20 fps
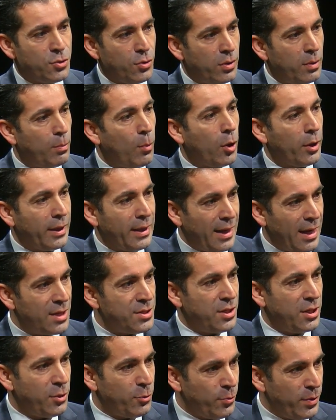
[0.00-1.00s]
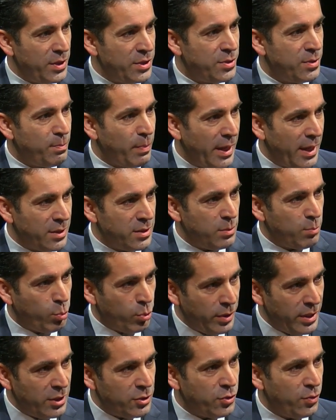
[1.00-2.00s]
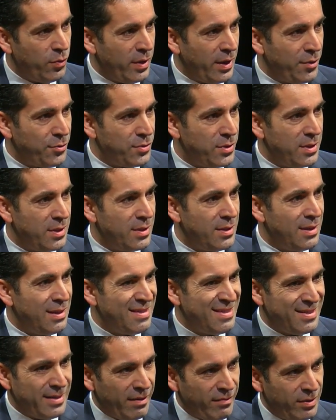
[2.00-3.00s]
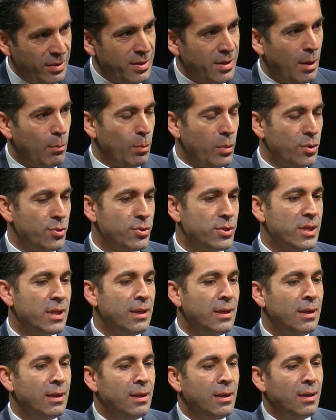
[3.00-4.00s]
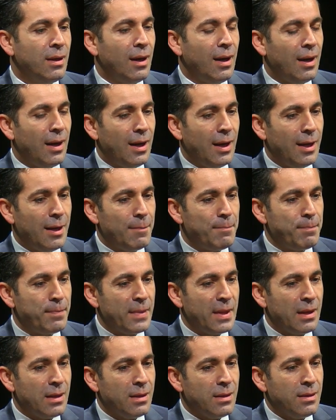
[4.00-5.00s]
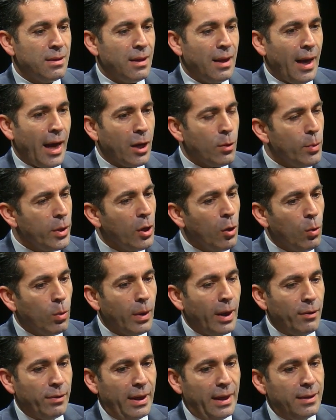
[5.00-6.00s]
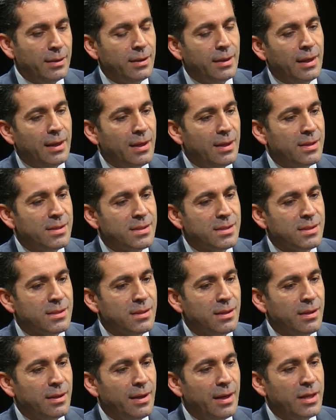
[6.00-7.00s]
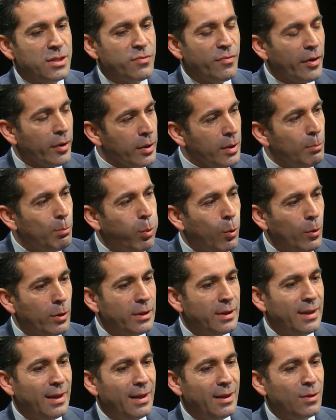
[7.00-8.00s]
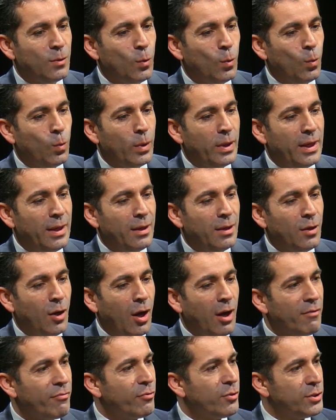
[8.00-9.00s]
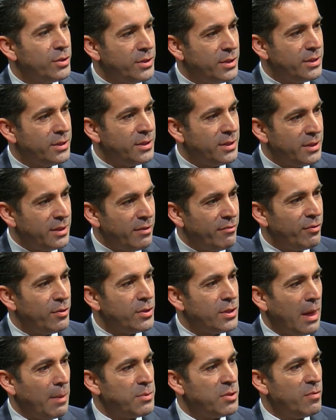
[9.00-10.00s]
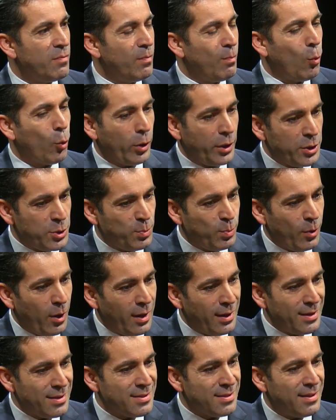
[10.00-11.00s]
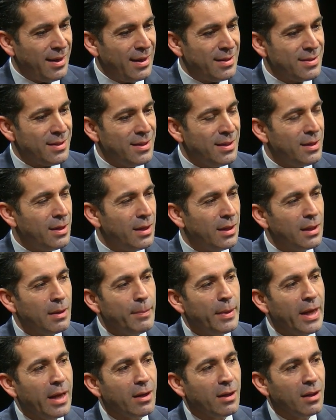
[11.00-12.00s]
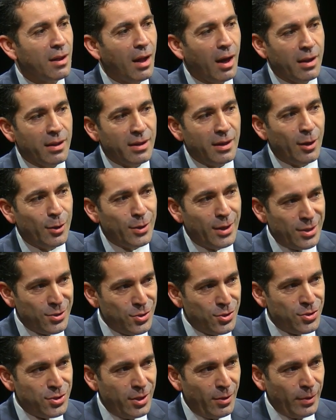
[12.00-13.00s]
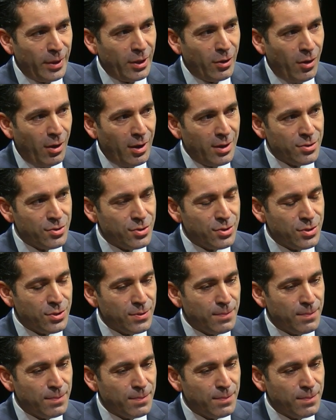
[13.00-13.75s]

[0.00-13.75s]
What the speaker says: So the market has increased back to pre-2007 numbers. How do we go around that? It's very important that we offer different types of mortgage products that eliminate a lot of the unnecessary costs.